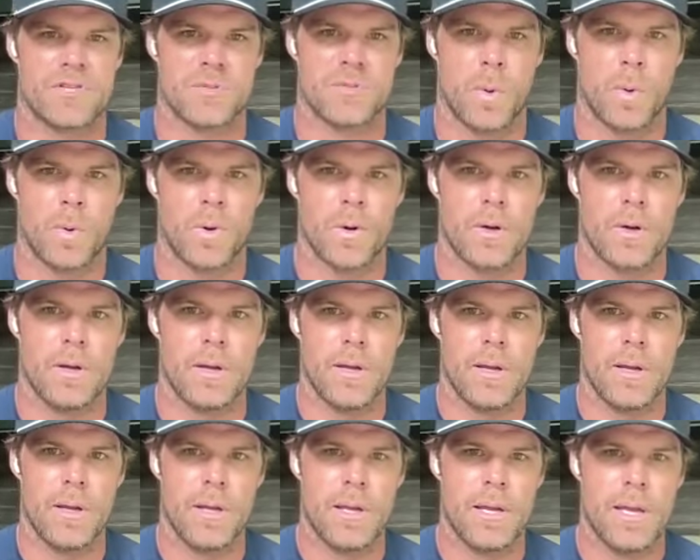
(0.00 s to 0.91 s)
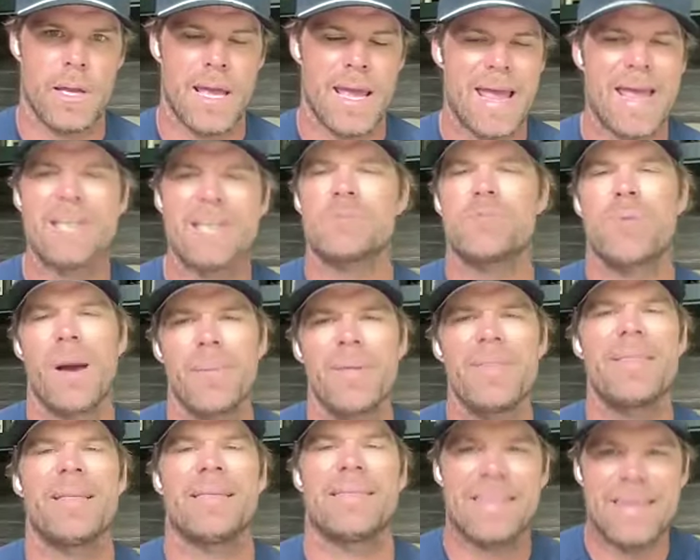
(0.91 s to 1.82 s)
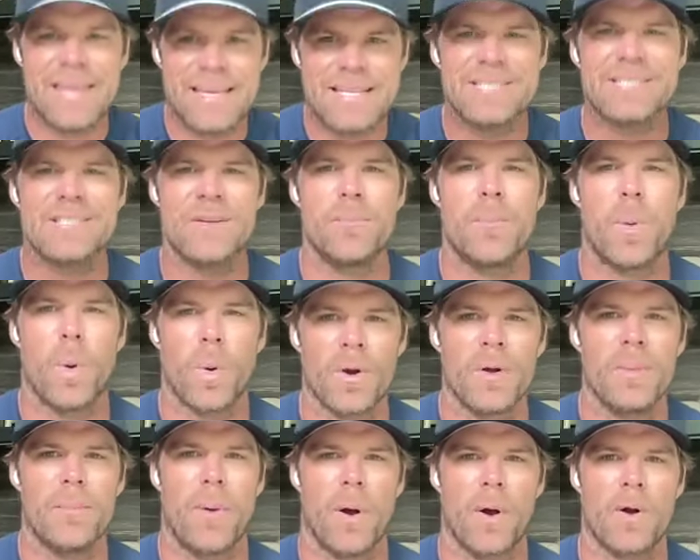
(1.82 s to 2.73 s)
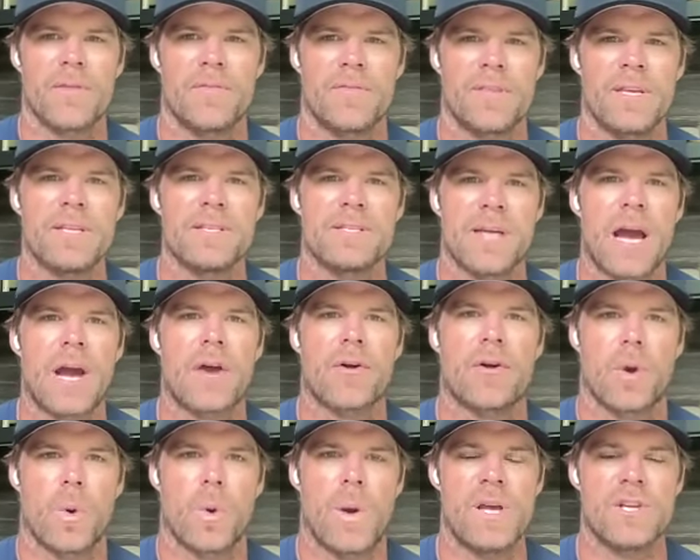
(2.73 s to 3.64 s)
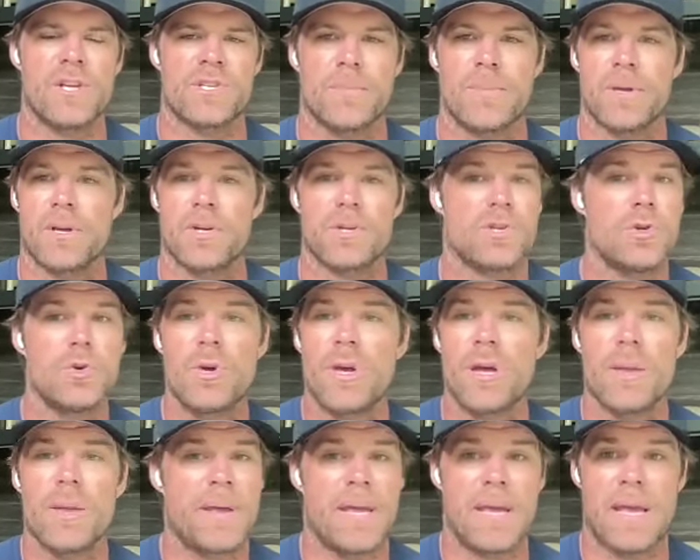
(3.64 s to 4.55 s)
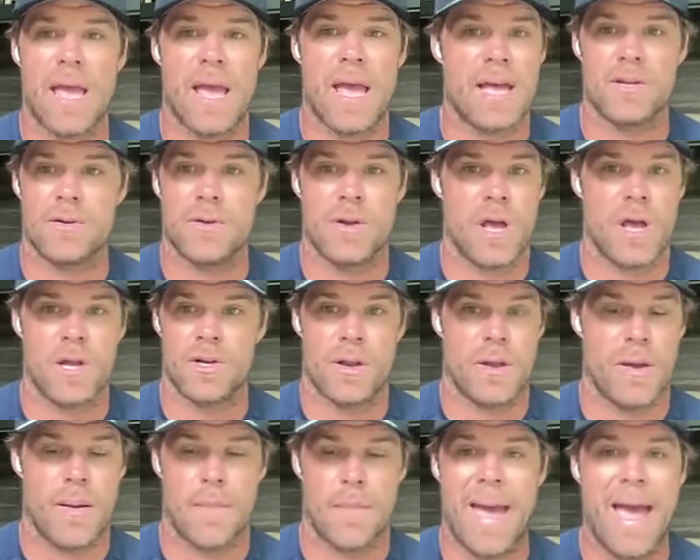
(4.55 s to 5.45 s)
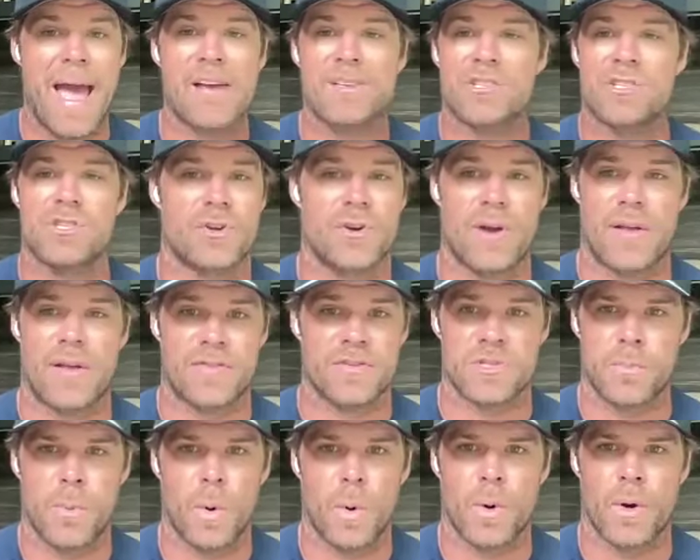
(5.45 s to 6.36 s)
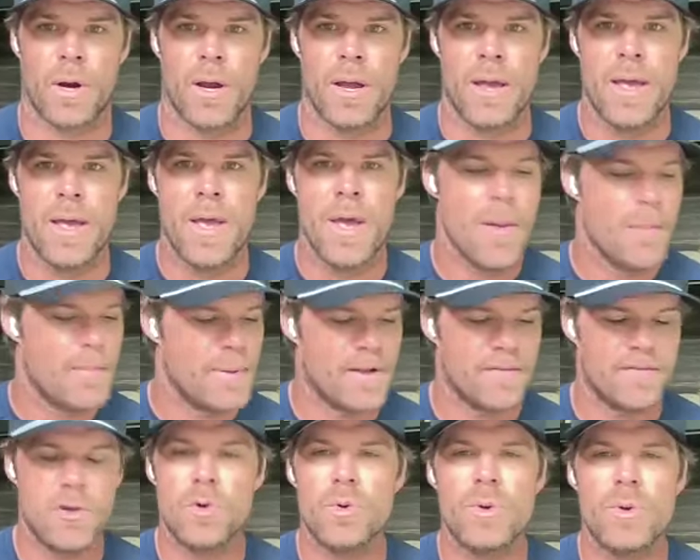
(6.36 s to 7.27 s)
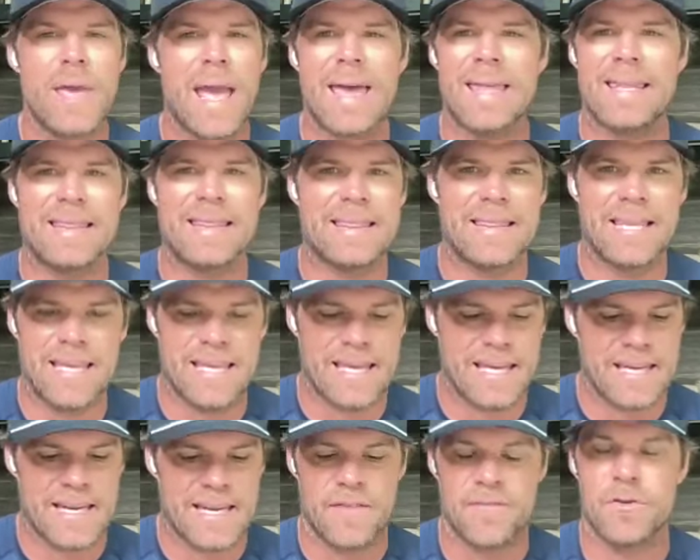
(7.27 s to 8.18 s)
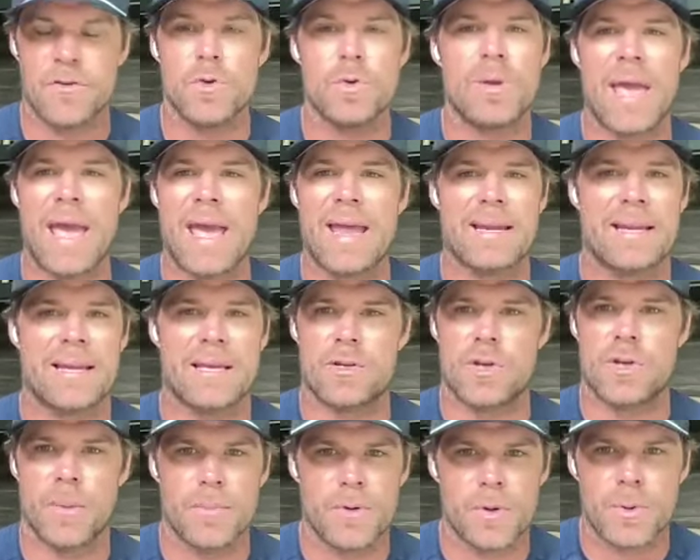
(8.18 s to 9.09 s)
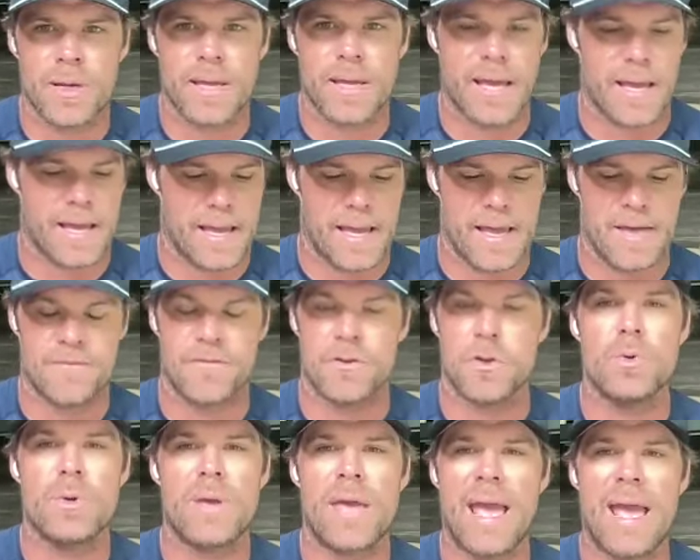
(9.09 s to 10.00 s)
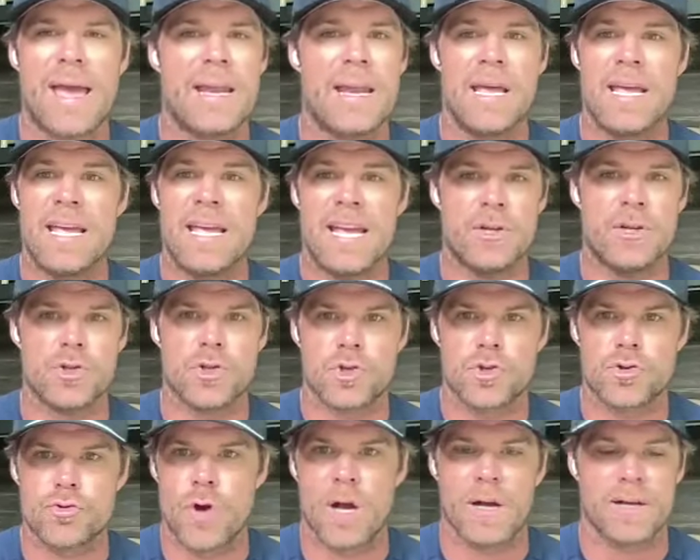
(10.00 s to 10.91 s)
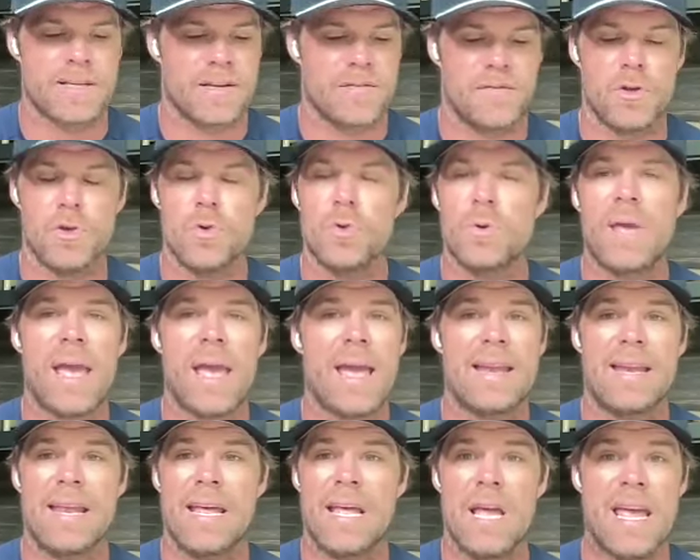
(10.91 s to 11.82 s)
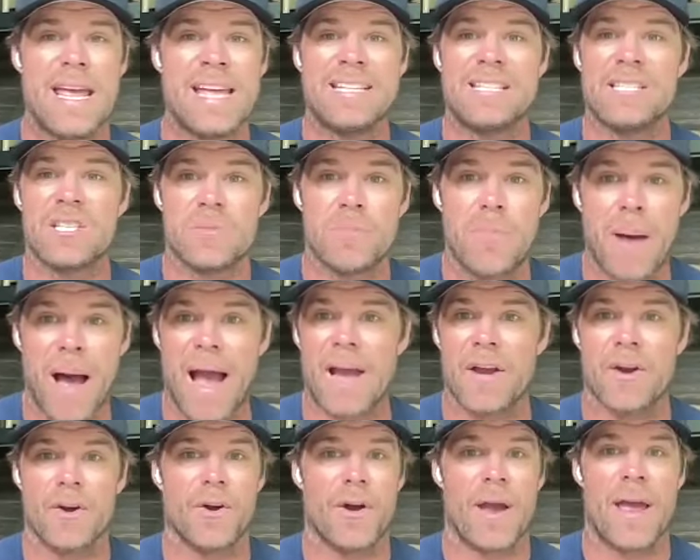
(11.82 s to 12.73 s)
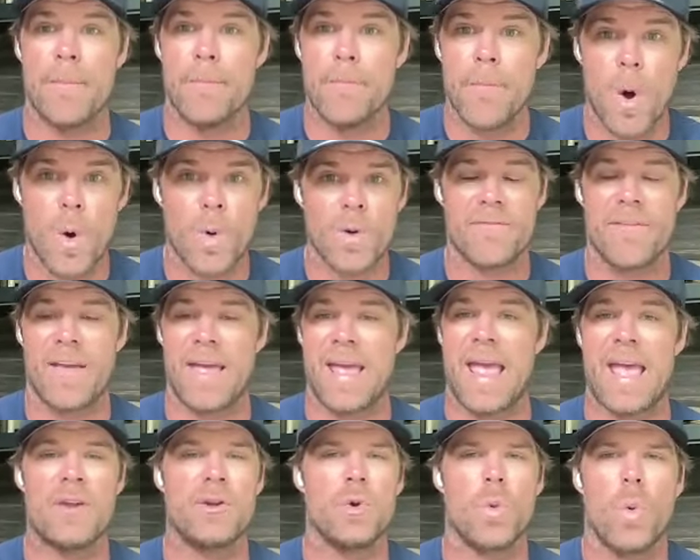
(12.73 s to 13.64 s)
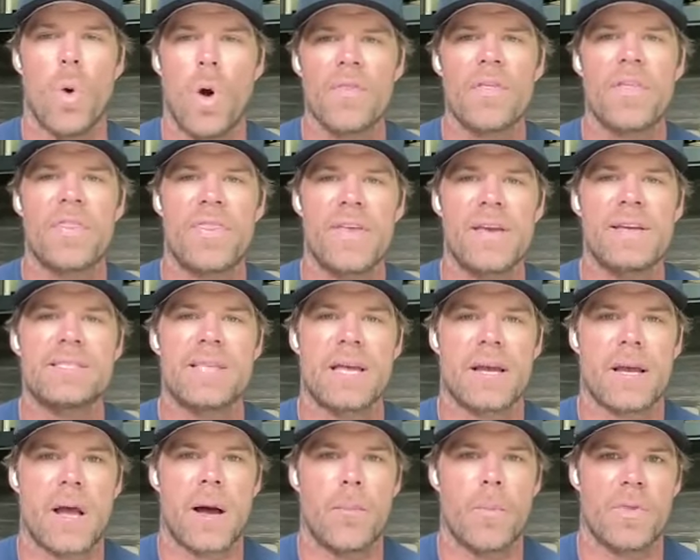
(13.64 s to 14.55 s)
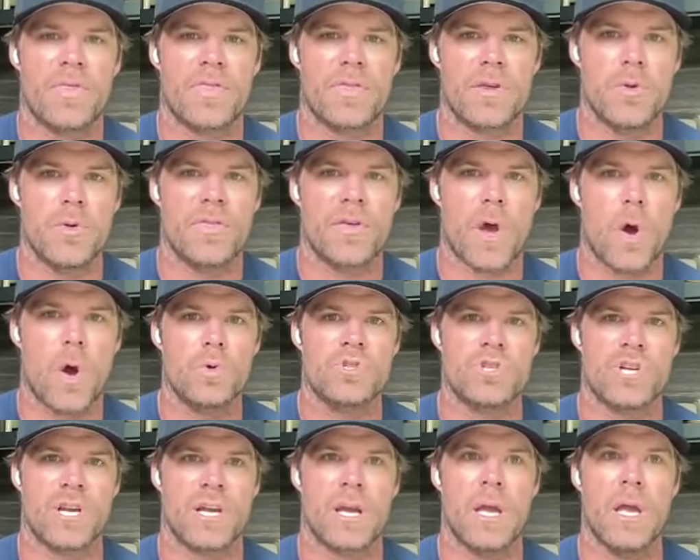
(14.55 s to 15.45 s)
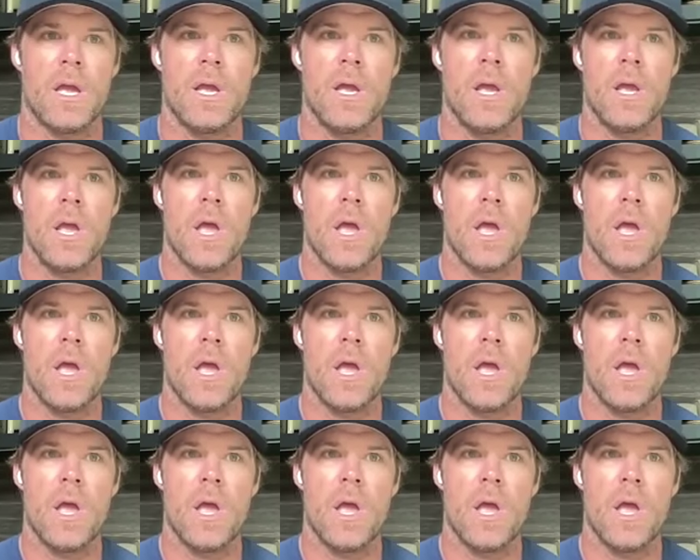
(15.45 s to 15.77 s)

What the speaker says: the sport is probably the least important part of the entire equation, because you could be a master at the sport, but if you can't lead, if you can't communicate, if you can't instruct, if you can't inspire and motivate and do all the things that come with youth coaching,